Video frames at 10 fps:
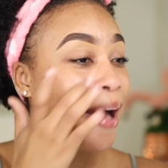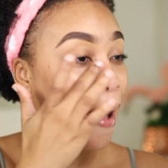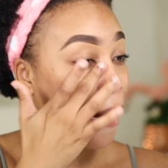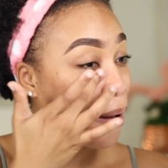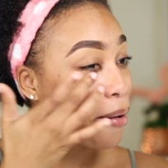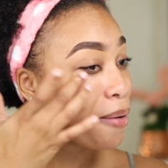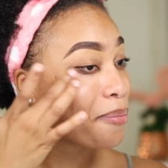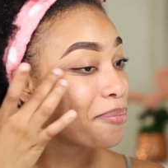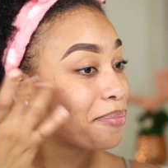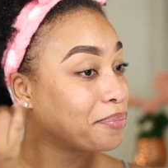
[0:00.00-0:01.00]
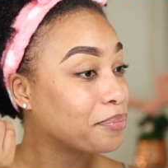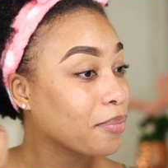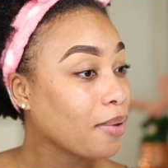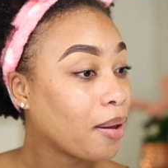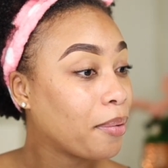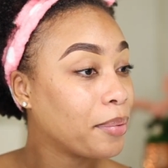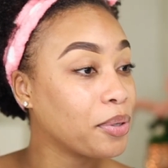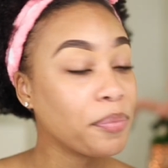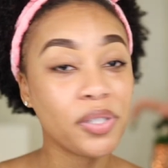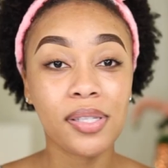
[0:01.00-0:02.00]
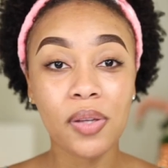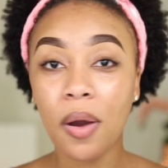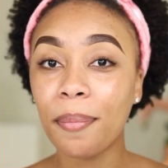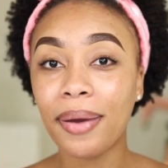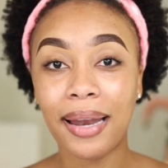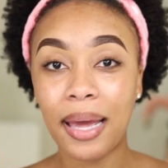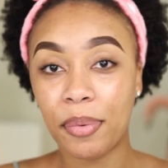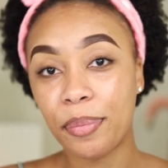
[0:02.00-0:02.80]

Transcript: I'm just come back like my